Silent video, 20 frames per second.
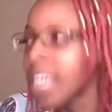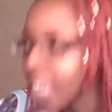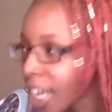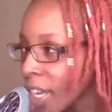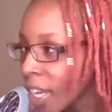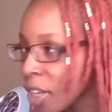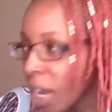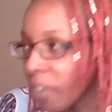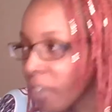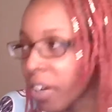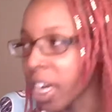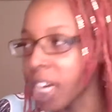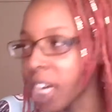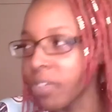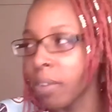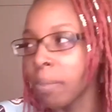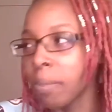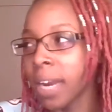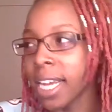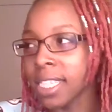you ever heard of
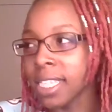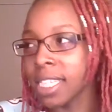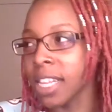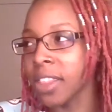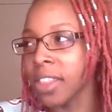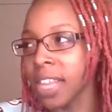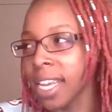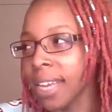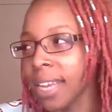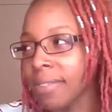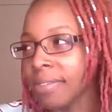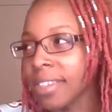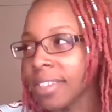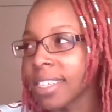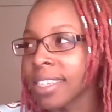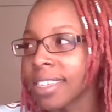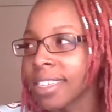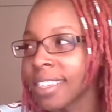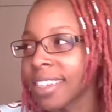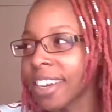a blessing thief?
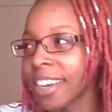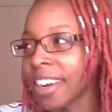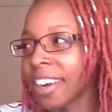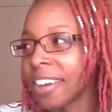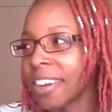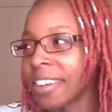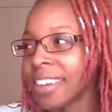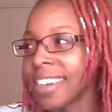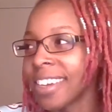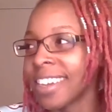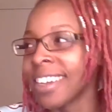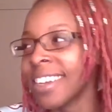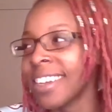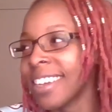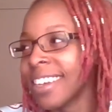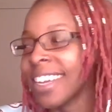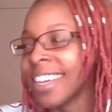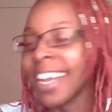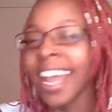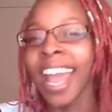Girl,
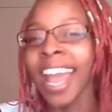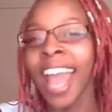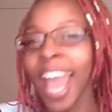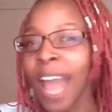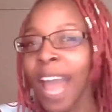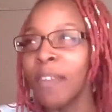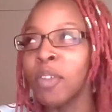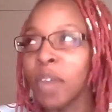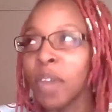have you